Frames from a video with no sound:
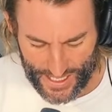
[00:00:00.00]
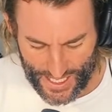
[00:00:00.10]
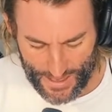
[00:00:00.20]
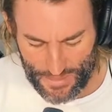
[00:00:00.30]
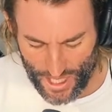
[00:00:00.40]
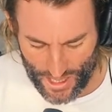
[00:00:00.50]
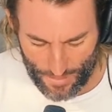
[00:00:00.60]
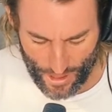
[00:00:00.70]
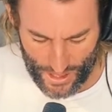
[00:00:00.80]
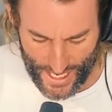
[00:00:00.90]
It seems
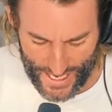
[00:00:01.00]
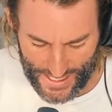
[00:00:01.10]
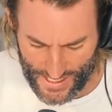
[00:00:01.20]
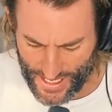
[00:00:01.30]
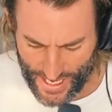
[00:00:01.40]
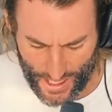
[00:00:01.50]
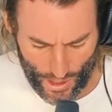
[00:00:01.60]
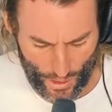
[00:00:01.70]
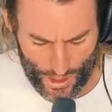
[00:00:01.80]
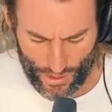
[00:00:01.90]
like the podcast is
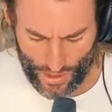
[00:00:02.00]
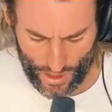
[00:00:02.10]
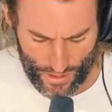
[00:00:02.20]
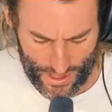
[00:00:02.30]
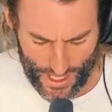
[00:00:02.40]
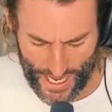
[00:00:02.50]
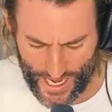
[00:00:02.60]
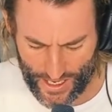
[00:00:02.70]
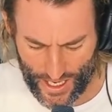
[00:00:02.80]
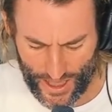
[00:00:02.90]
getting looser and looser,
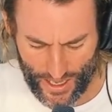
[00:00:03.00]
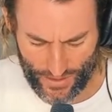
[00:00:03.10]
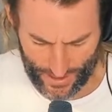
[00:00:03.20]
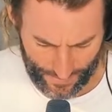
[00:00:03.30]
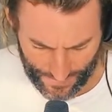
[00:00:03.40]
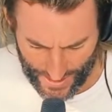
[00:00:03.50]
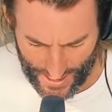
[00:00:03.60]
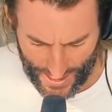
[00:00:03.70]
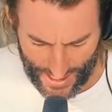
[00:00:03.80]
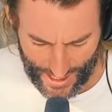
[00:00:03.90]
and I love it.
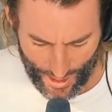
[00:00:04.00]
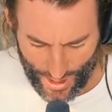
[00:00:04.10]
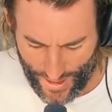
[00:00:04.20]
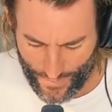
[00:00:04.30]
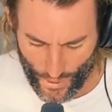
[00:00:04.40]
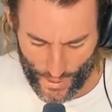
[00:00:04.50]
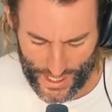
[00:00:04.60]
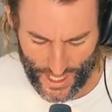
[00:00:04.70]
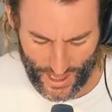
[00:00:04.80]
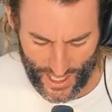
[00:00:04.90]
Looking
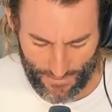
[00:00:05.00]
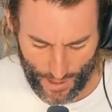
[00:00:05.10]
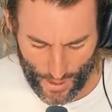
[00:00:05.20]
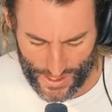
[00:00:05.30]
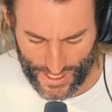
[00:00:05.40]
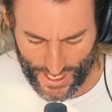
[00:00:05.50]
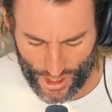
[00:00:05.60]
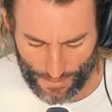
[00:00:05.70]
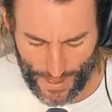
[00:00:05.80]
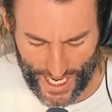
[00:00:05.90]
forward to the leaf blower
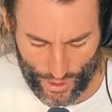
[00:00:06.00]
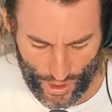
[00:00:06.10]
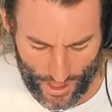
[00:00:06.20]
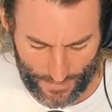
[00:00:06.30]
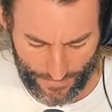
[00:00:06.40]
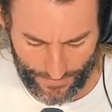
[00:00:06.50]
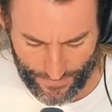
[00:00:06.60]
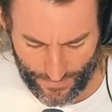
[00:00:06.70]
sketch on Patreon.